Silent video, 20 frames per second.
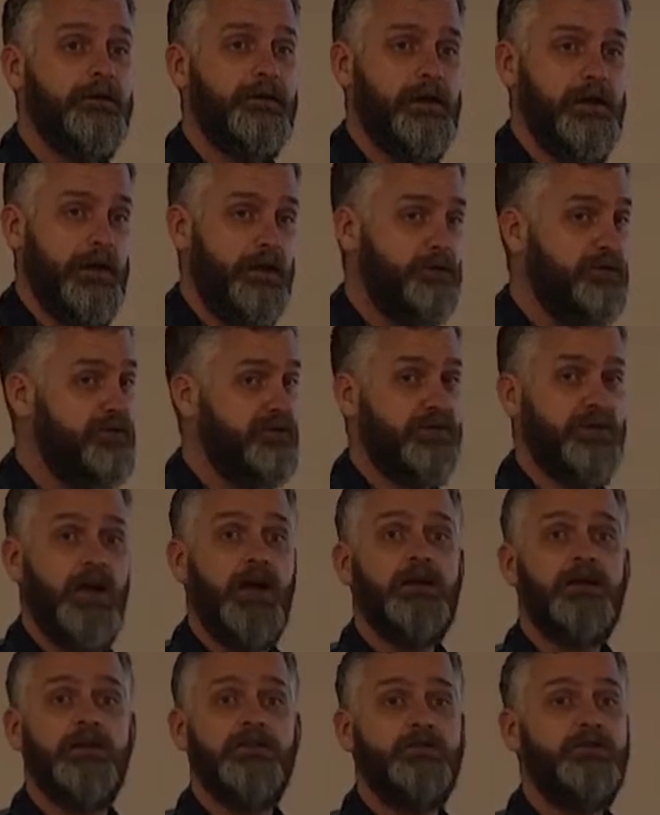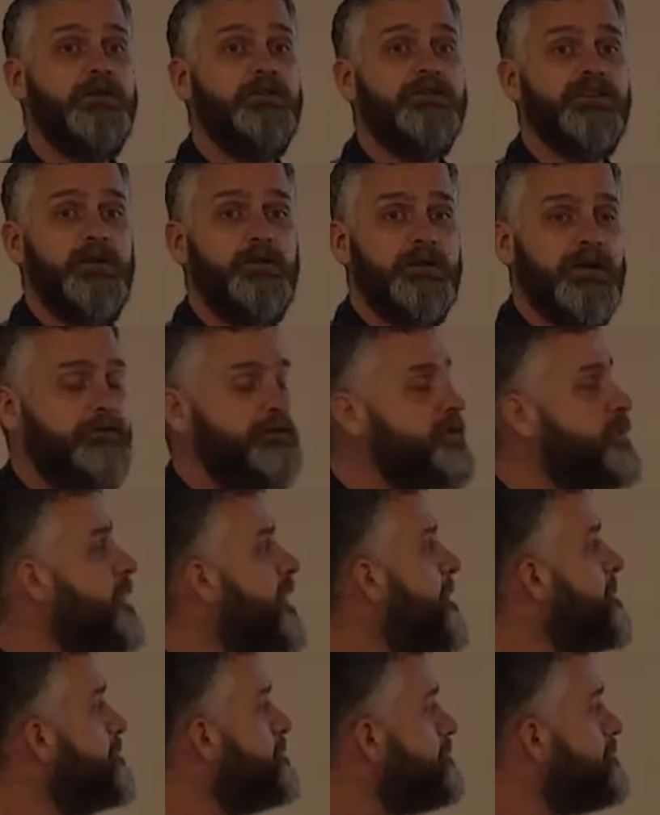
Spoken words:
And I'll just duck and you can say whatever you want.